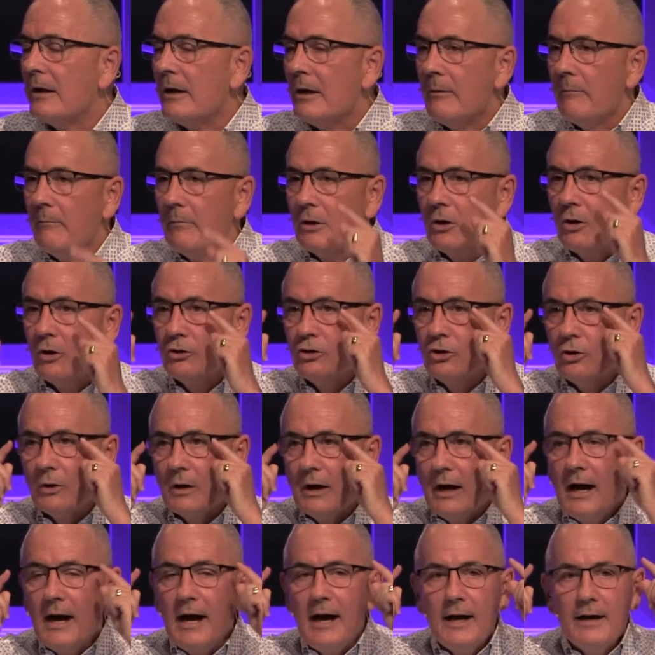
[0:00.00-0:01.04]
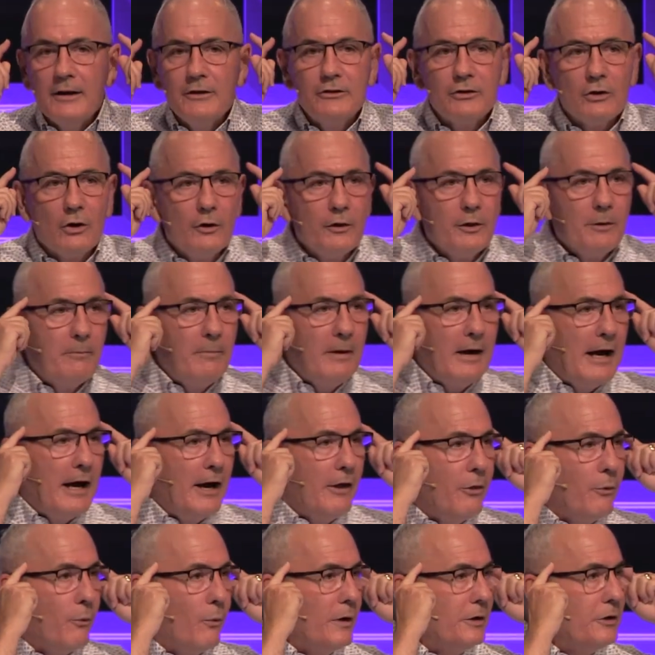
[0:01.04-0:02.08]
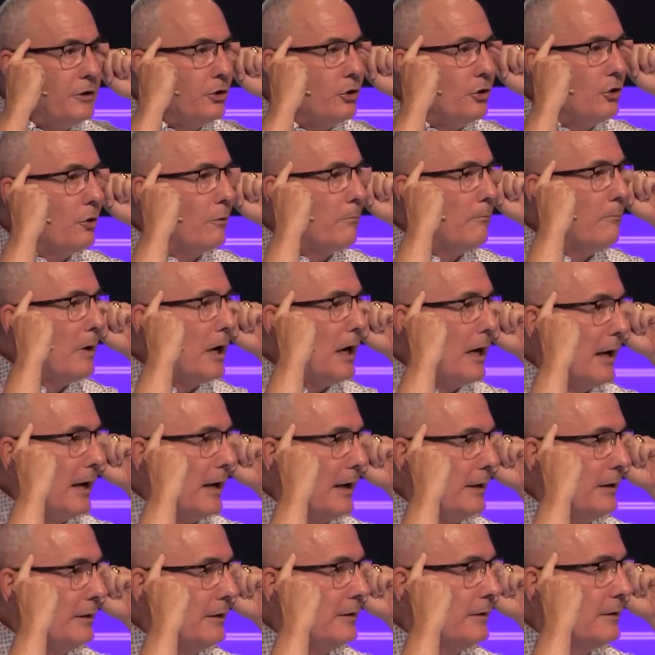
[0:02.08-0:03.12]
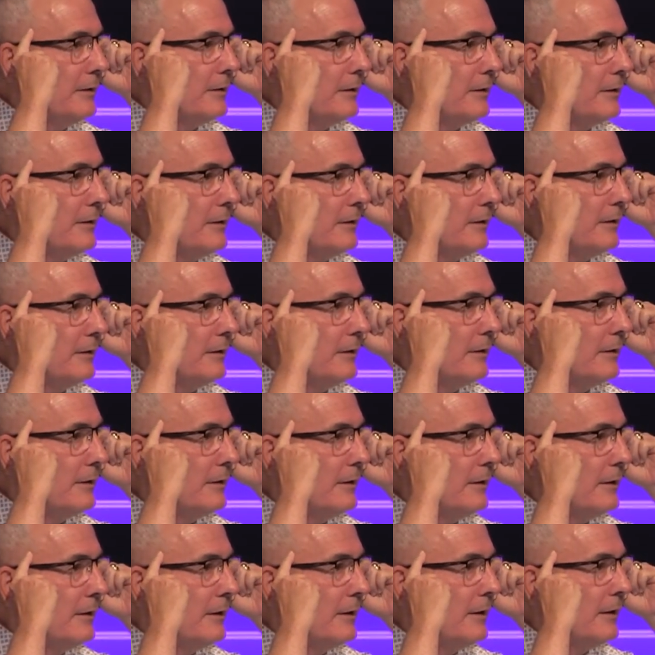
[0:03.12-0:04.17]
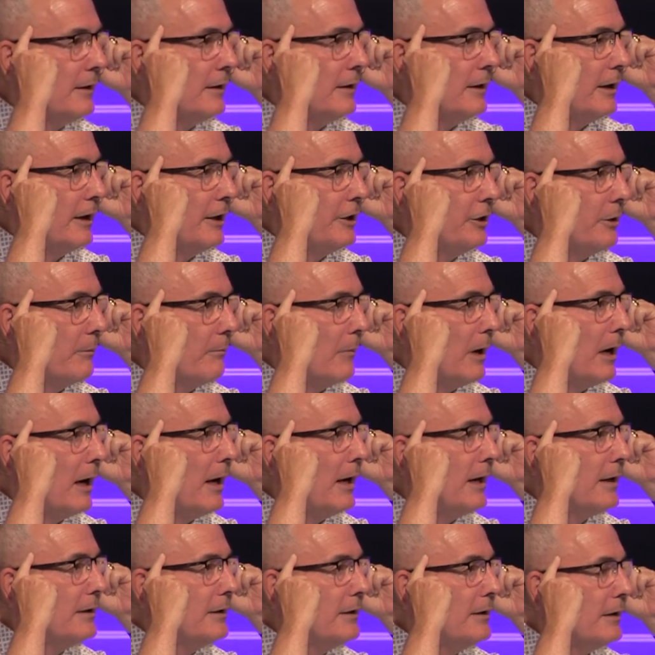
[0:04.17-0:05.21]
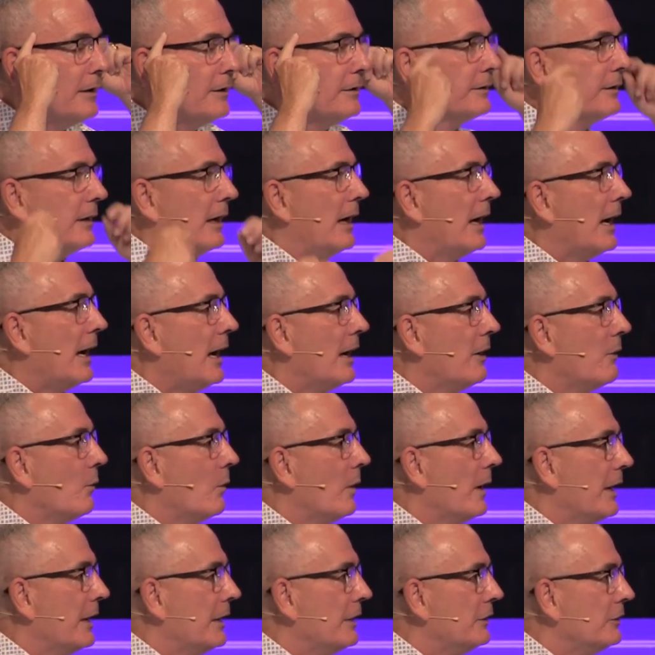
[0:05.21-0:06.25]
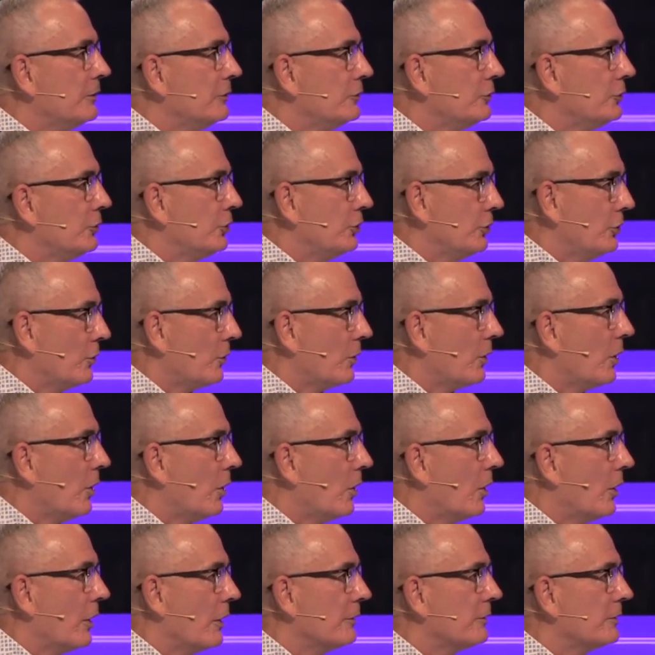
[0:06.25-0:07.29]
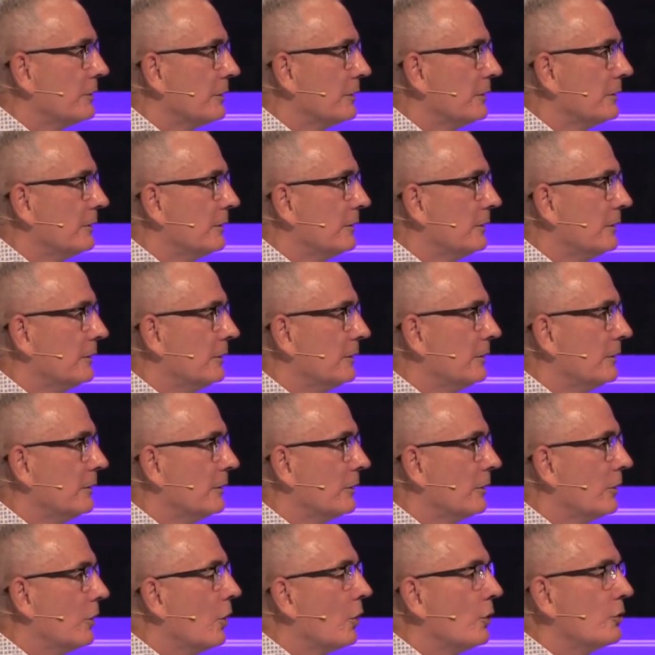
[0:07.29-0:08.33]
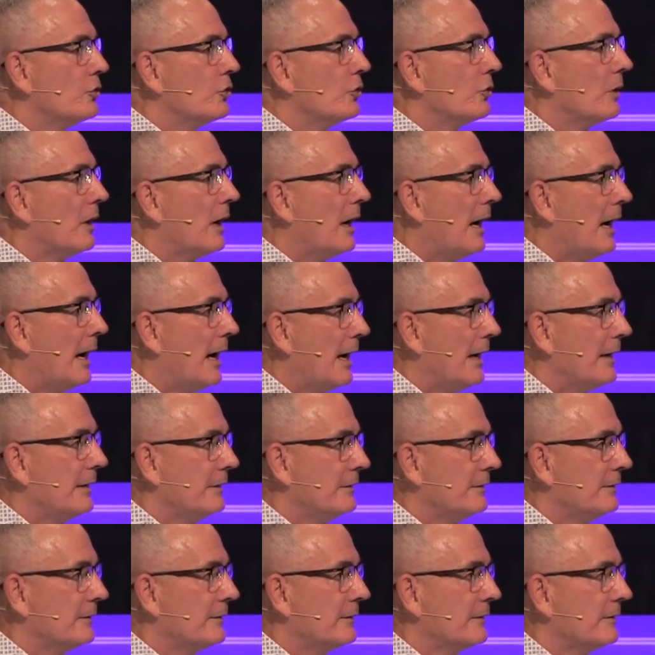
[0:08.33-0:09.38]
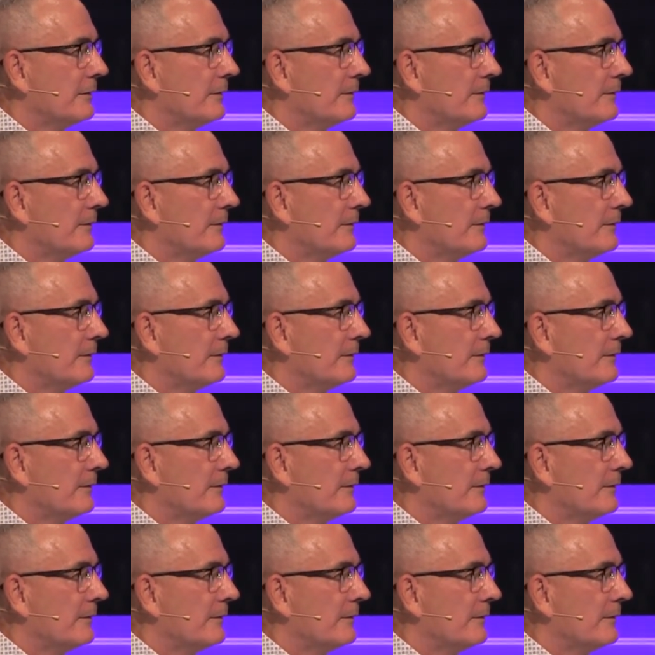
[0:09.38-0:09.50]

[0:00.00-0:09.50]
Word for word: Because your eyes are the pathway to your mind, and the mind is the highway to your heart. Guard your eyes.